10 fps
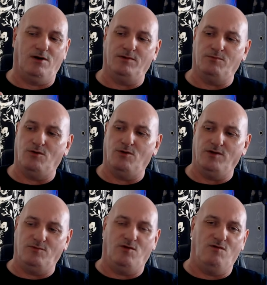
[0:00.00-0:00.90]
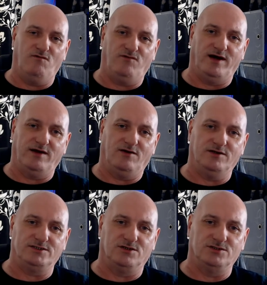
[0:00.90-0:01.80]
of the button it won't fire it's
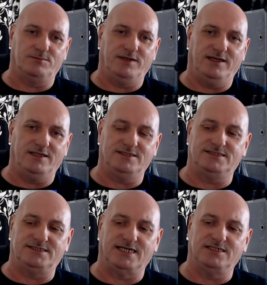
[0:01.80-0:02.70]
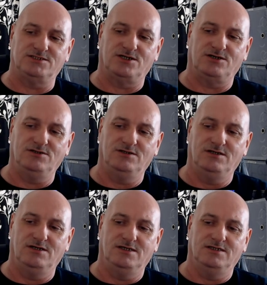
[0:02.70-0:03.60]
got to be sensor
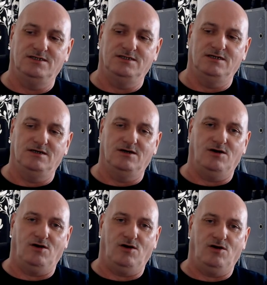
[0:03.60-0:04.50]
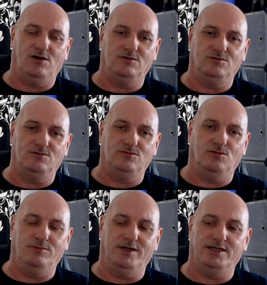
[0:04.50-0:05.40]
or up
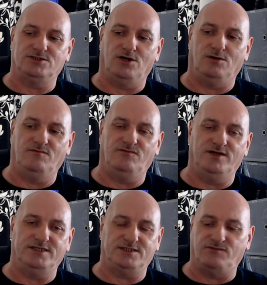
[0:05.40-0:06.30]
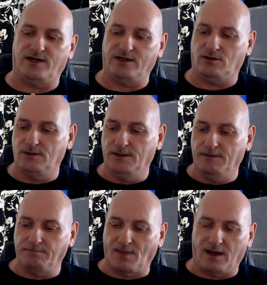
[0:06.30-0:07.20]
near top for it to fire
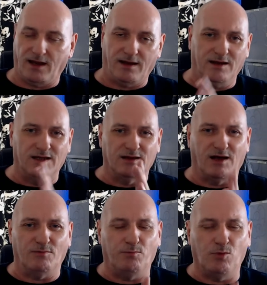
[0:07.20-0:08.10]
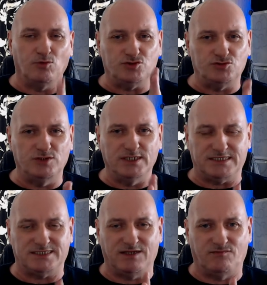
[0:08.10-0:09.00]
uh, and the button's really
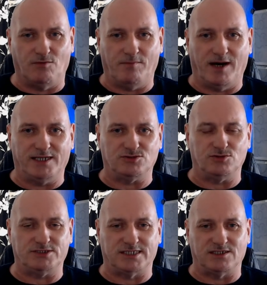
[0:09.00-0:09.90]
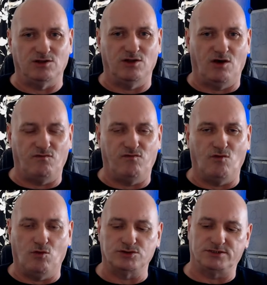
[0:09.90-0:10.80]
stiff on mine so it takes a lot of
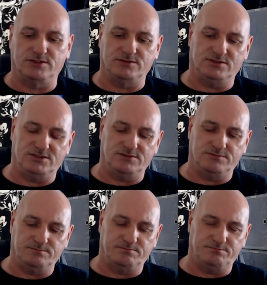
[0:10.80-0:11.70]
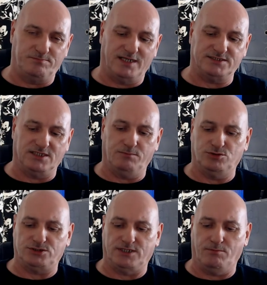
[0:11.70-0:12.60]
force to, to actually
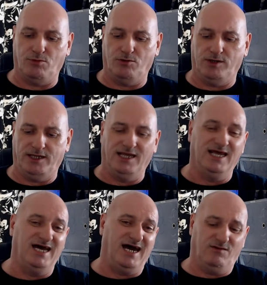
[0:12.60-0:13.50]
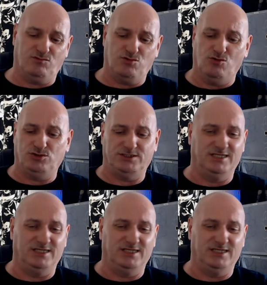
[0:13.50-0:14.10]
push that button in and of course